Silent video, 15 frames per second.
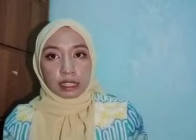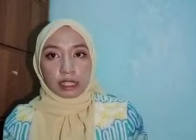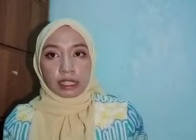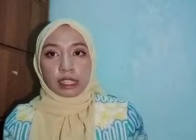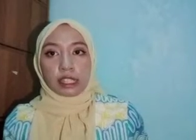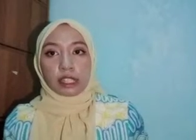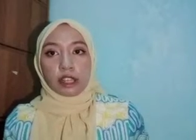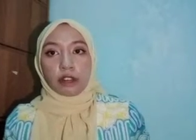
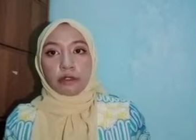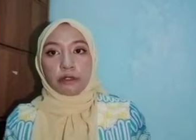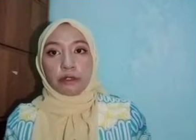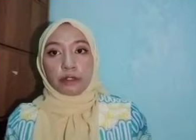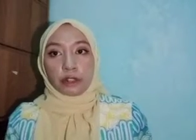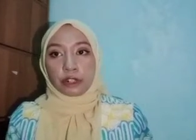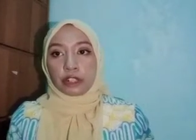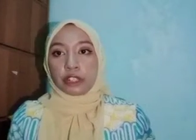of
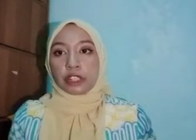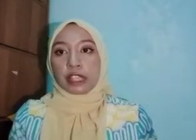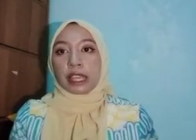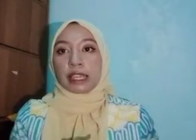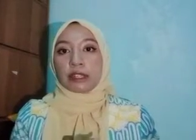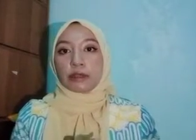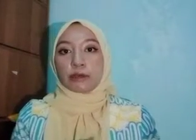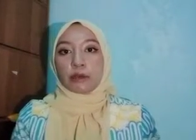force
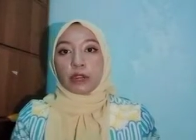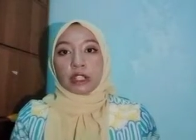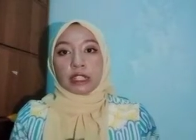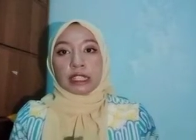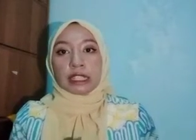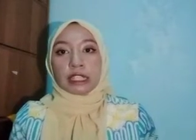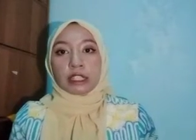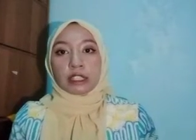and what he
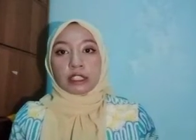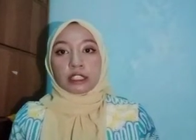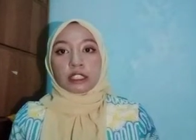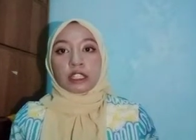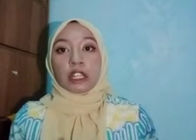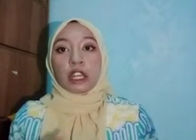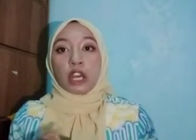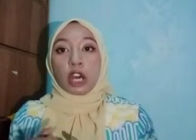called
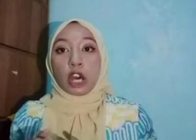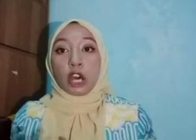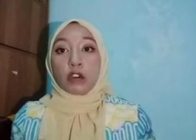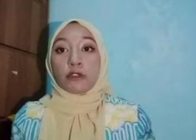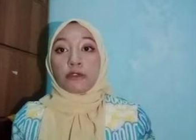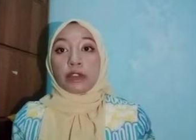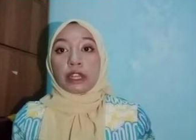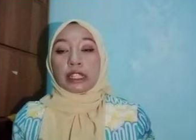
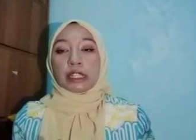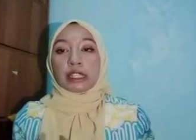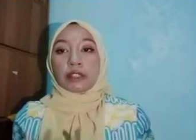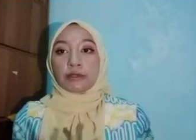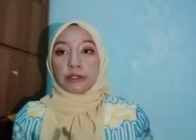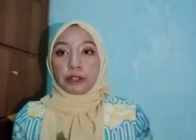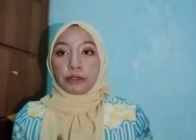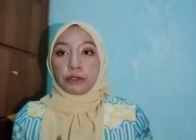offensive
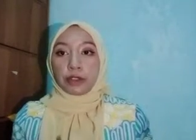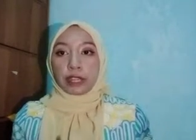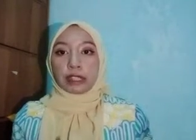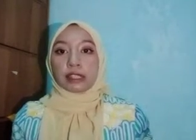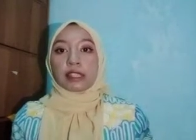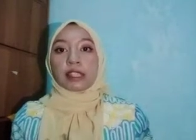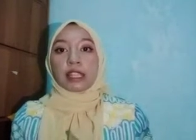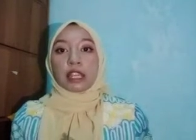defense
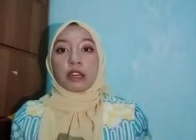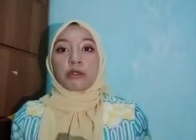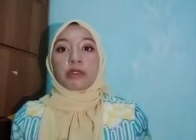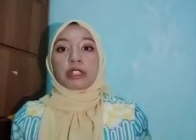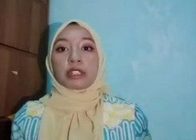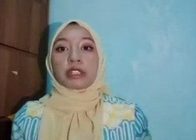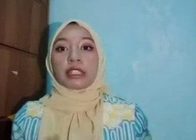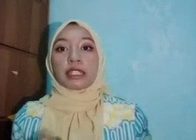were
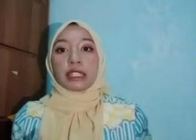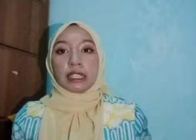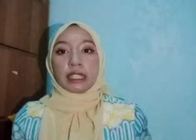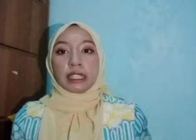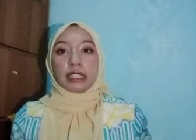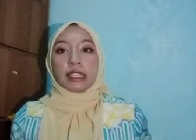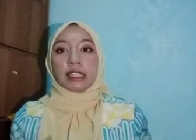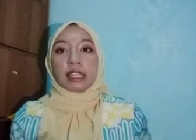the
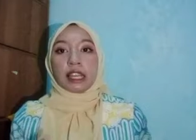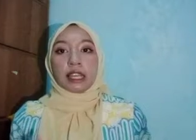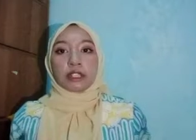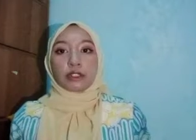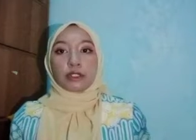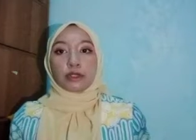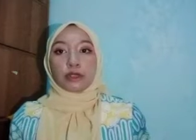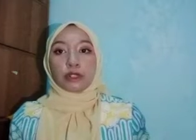keys
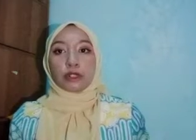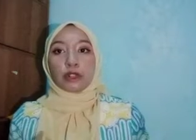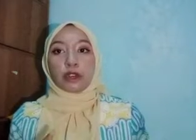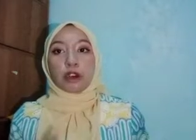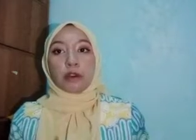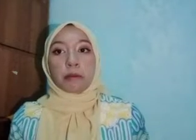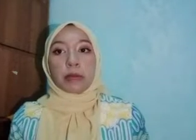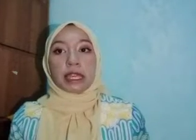to
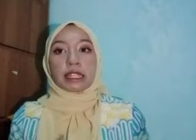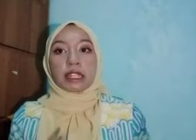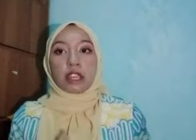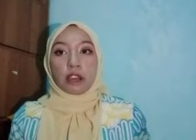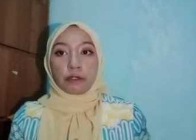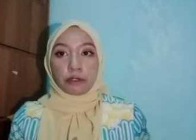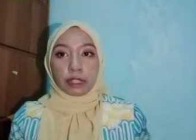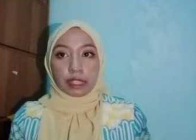command of
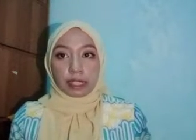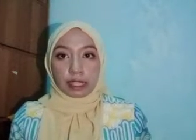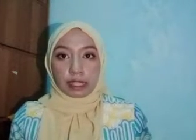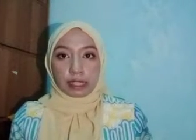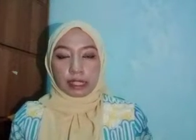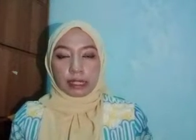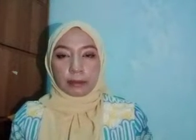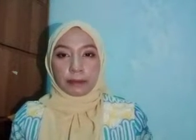the
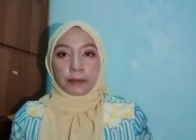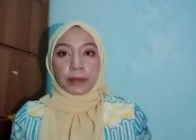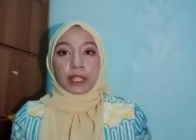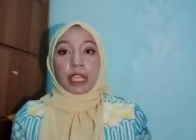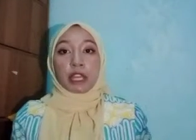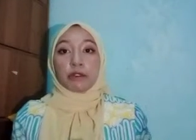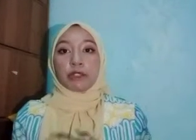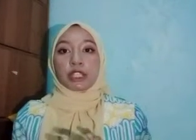seas,
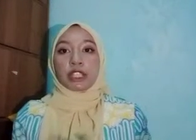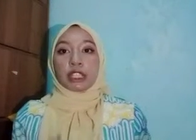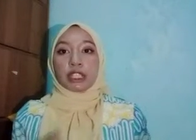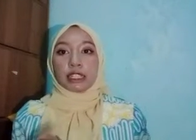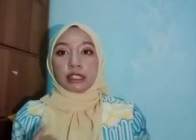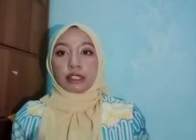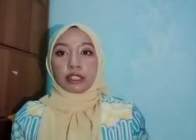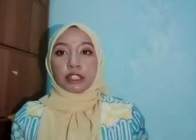which in
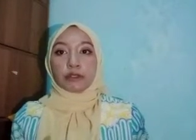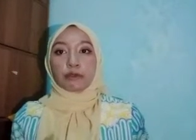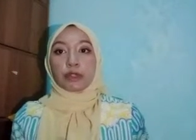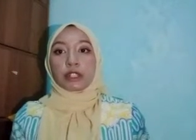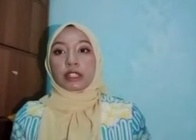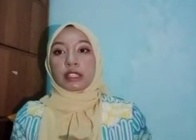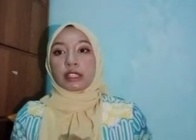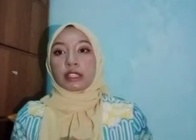turn was
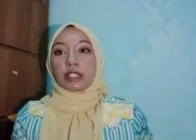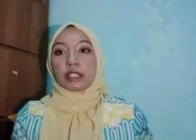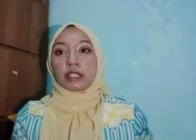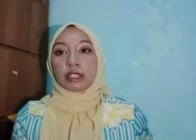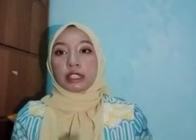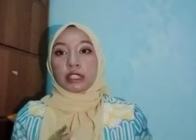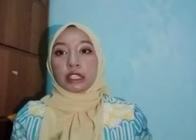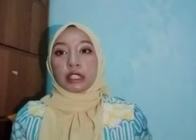
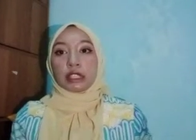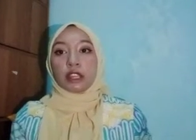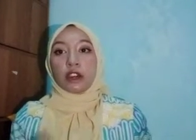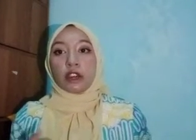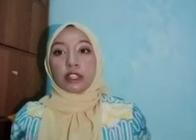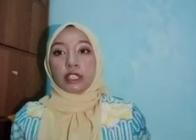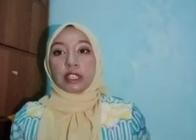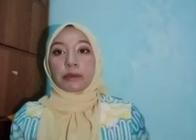the
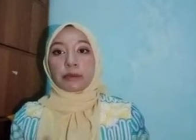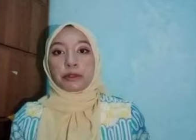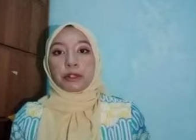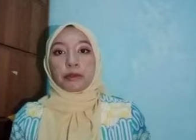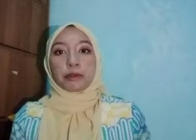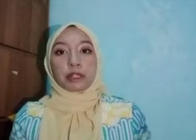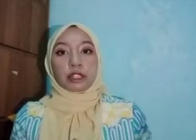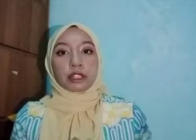only
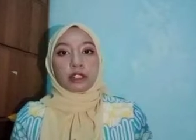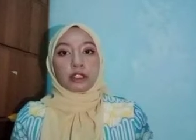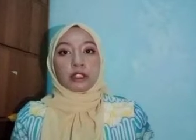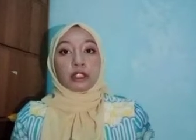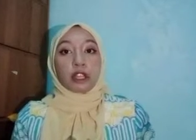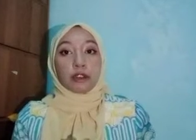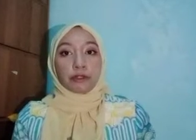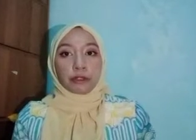proper goal
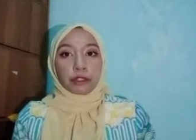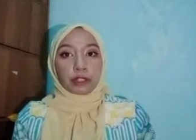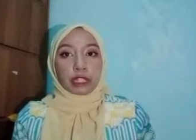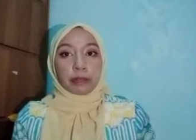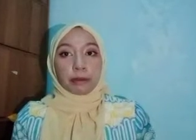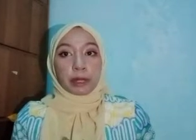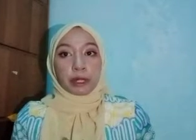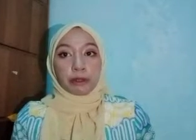of great
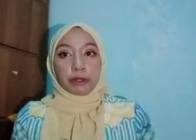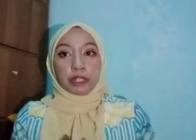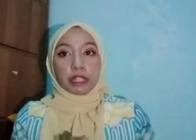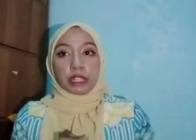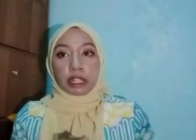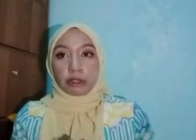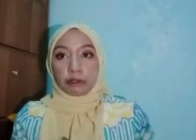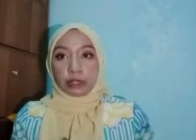power
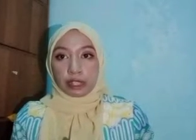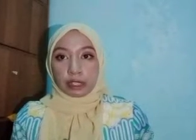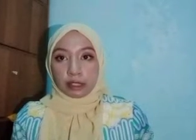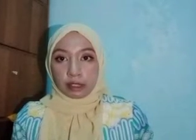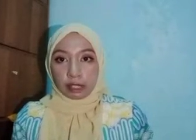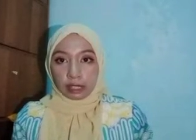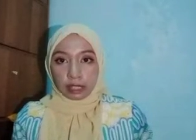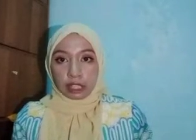naval
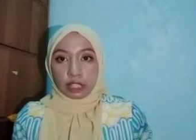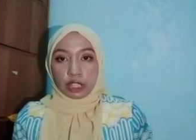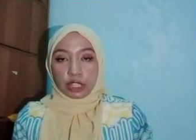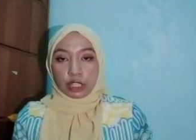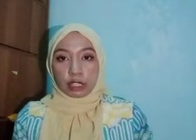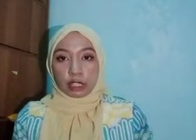strategy.